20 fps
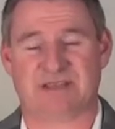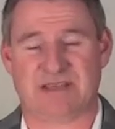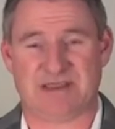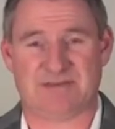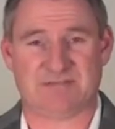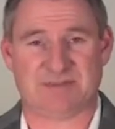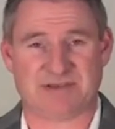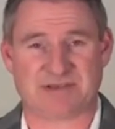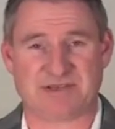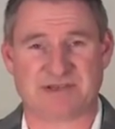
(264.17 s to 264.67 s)

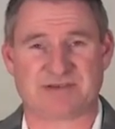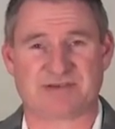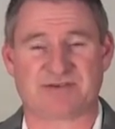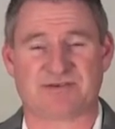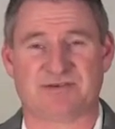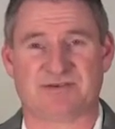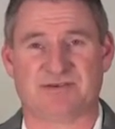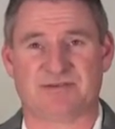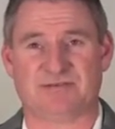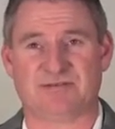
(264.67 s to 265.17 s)
that
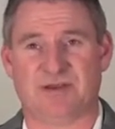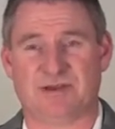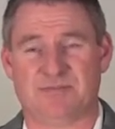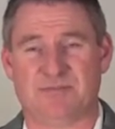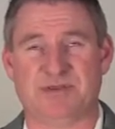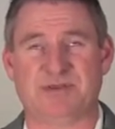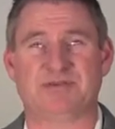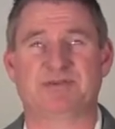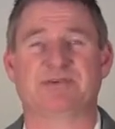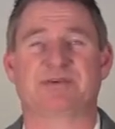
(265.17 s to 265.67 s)
potential
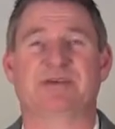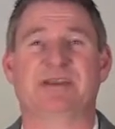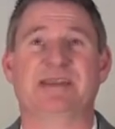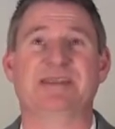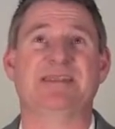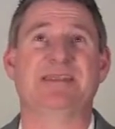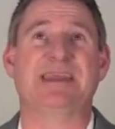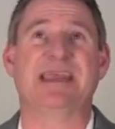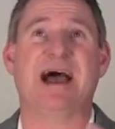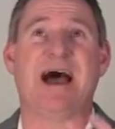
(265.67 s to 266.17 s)
abuser,
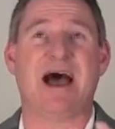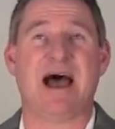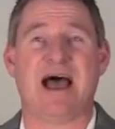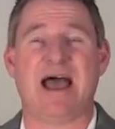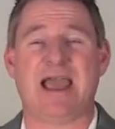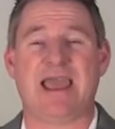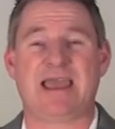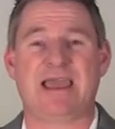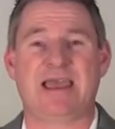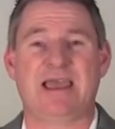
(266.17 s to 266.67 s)
in the
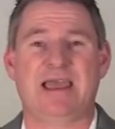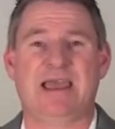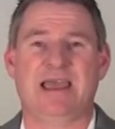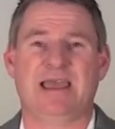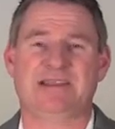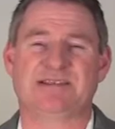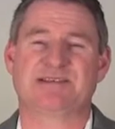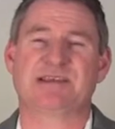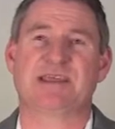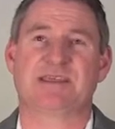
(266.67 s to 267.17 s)
eye
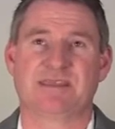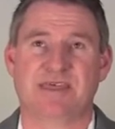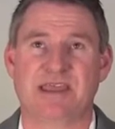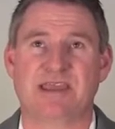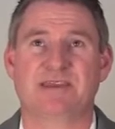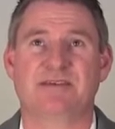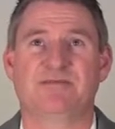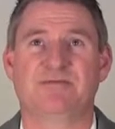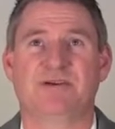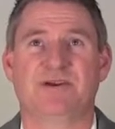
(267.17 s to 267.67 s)
and say,
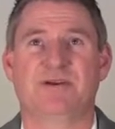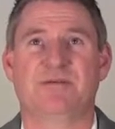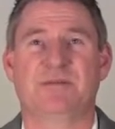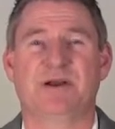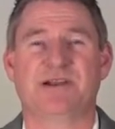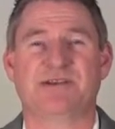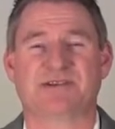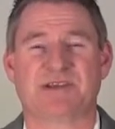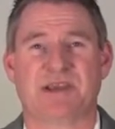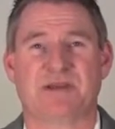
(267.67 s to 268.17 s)
thank you very
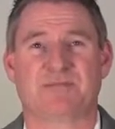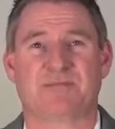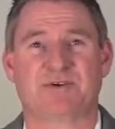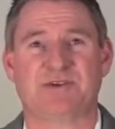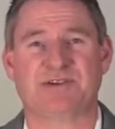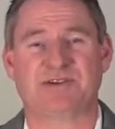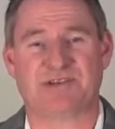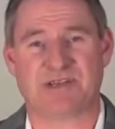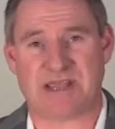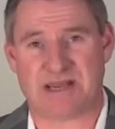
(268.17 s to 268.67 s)
much, I
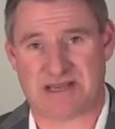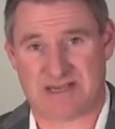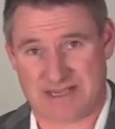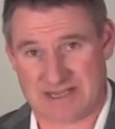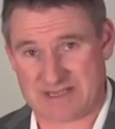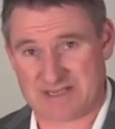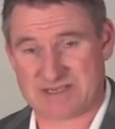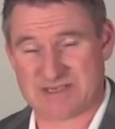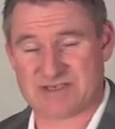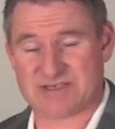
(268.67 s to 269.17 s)
appreciate it,
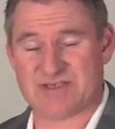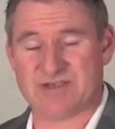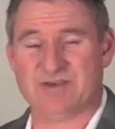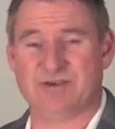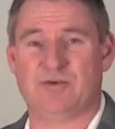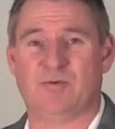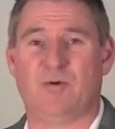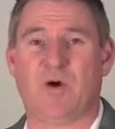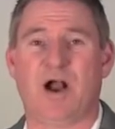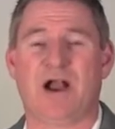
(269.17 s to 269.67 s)
and
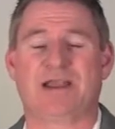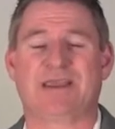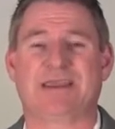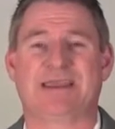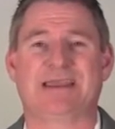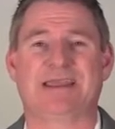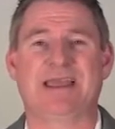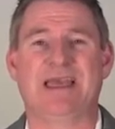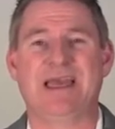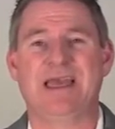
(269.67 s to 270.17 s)
continue
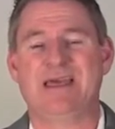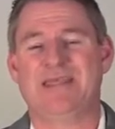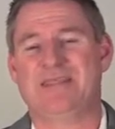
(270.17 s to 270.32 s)
walking,